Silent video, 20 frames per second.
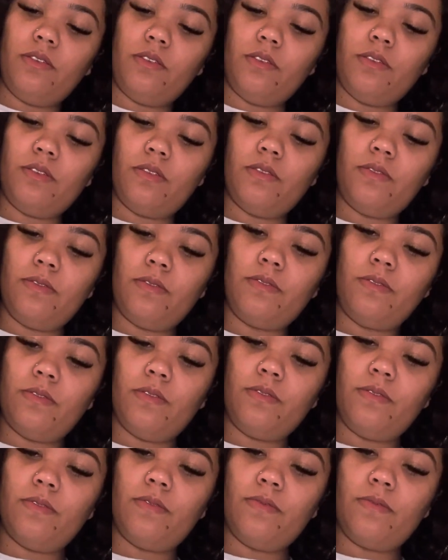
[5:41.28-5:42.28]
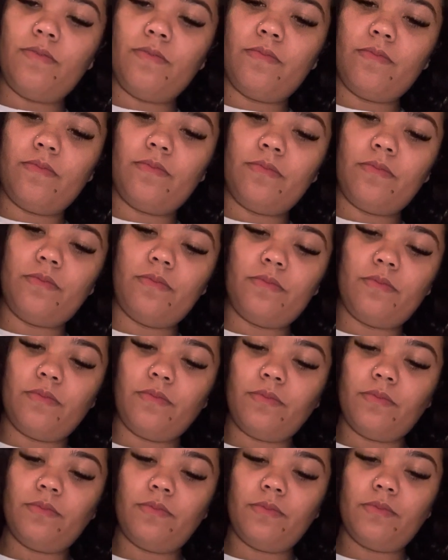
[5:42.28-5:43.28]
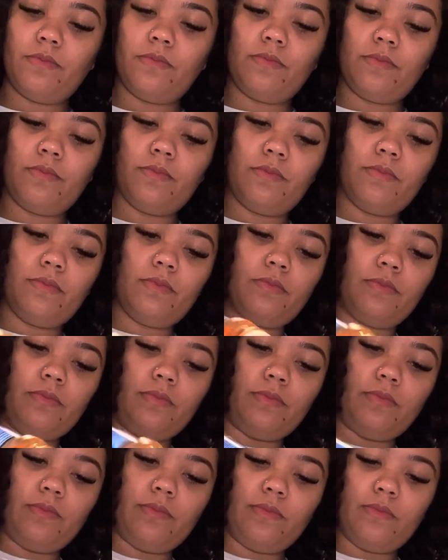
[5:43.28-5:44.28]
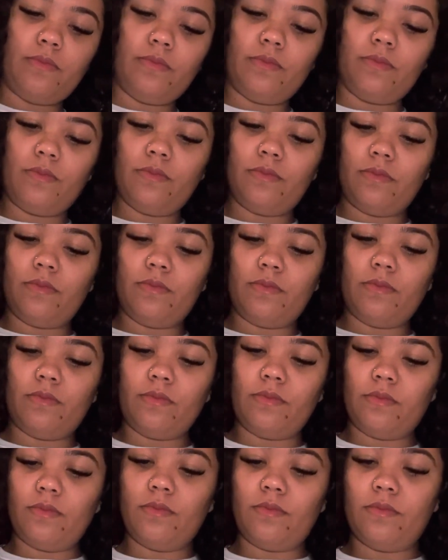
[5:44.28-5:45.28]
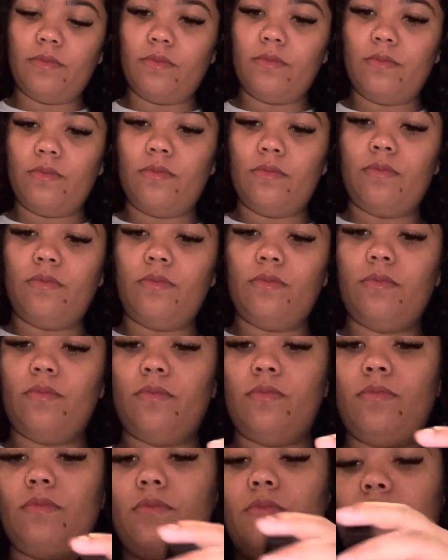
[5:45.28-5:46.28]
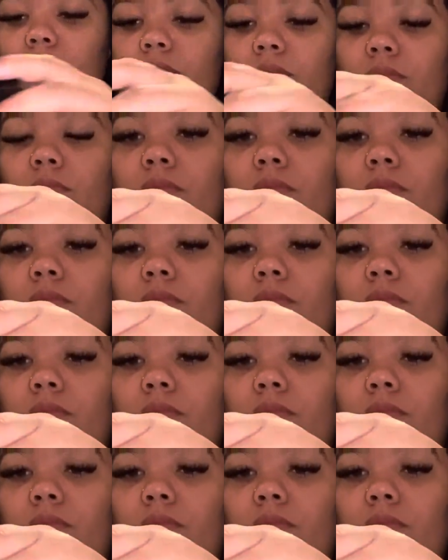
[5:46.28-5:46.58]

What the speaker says: (silence)